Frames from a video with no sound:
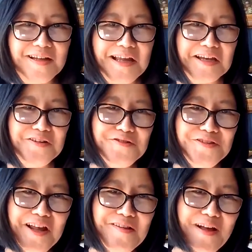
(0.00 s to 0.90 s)
Can you
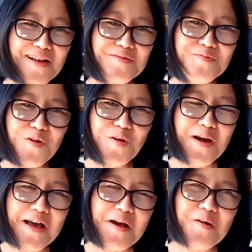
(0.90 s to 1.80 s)
tell us more
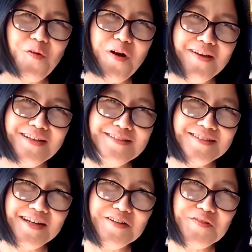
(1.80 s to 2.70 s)
why it's
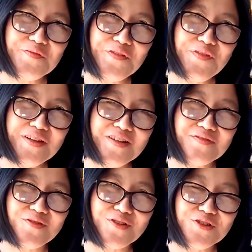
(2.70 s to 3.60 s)
kind of difficult
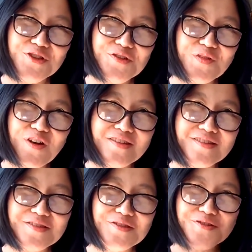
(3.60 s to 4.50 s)
for children with autism
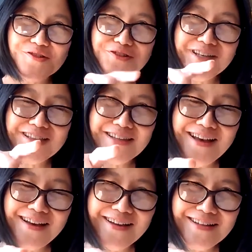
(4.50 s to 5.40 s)
to look at the
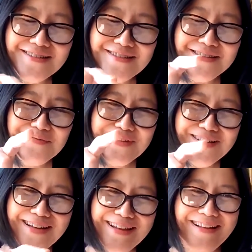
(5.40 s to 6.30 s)
eye? Is it something that